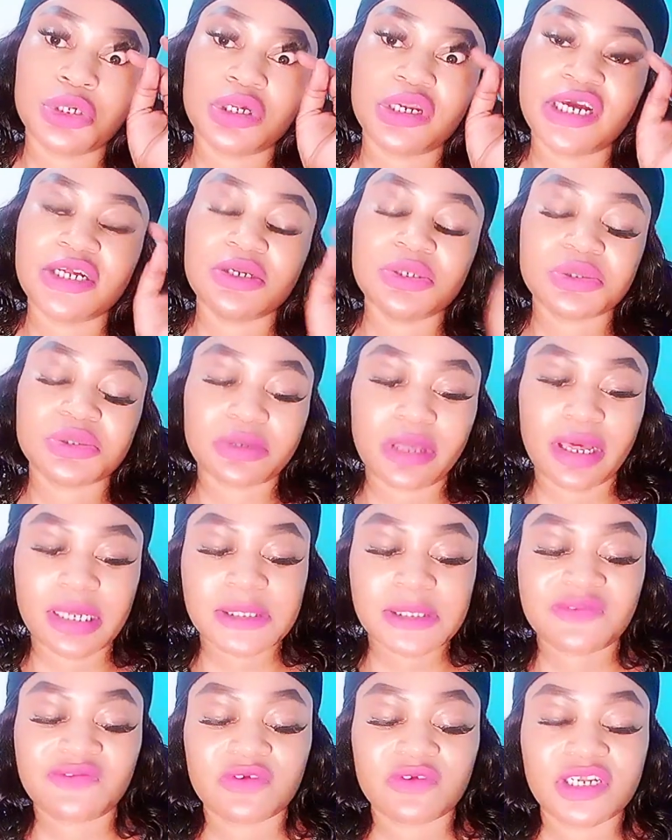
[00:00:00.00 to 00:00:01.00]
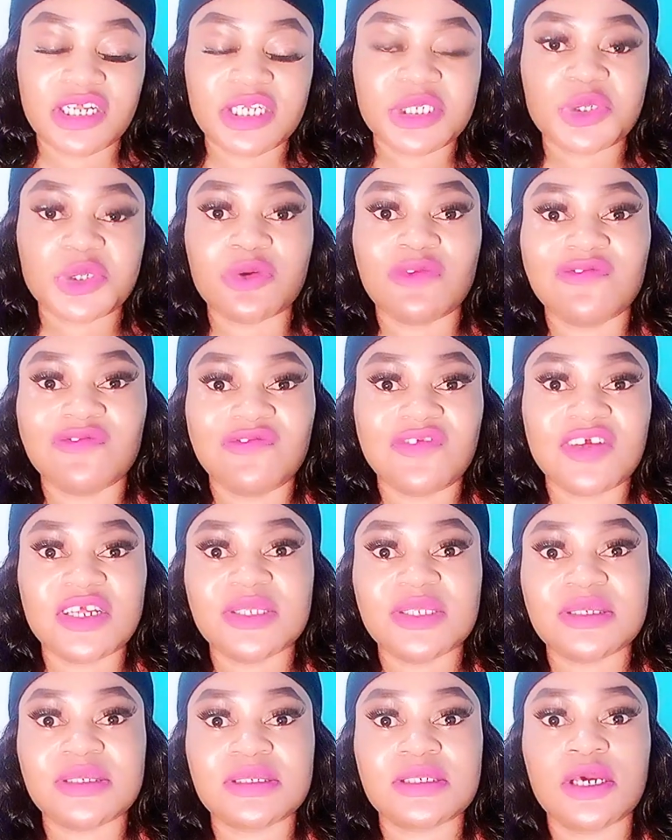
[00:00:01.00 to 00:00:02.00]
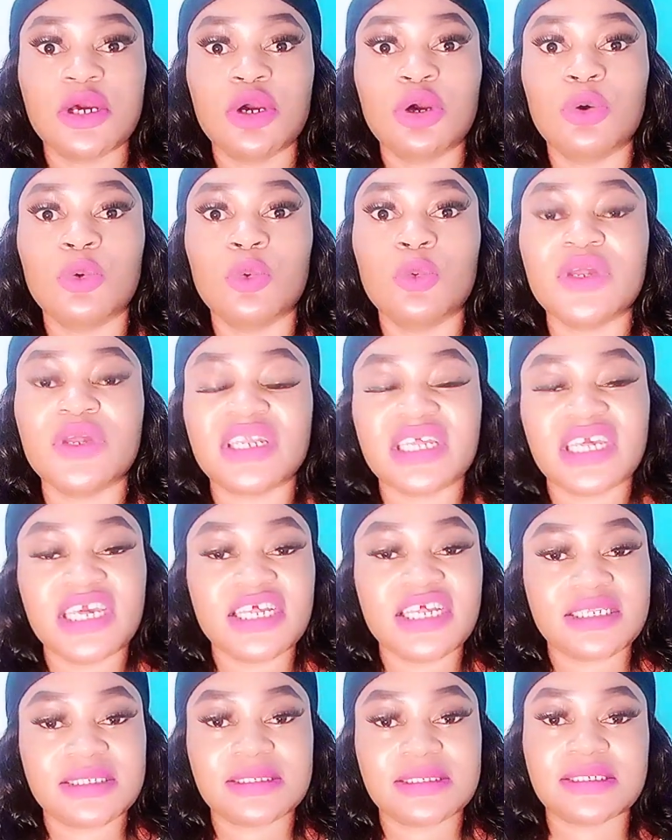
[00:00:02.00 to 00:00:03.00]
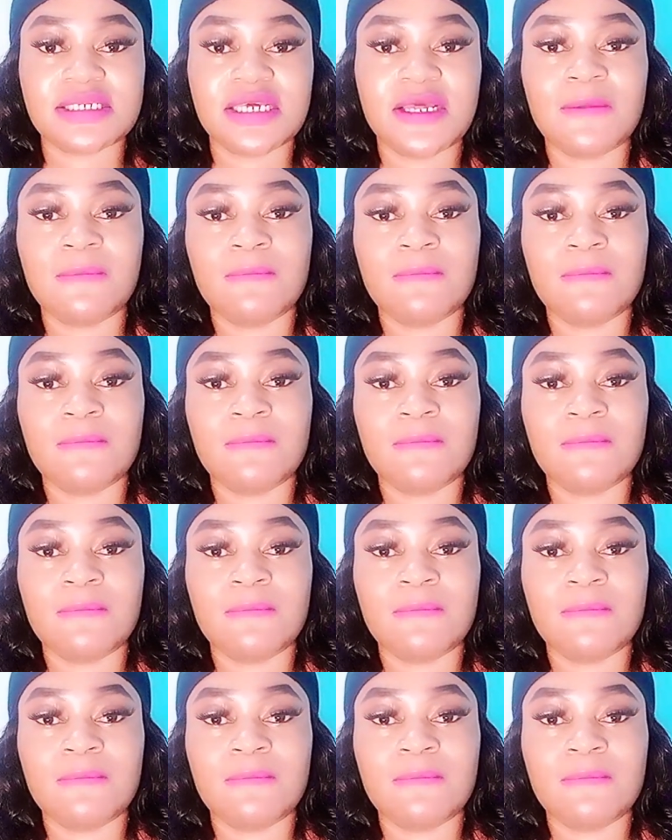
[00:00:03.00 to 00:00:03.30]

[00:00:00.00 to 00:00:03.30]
exfoliate your feet with it.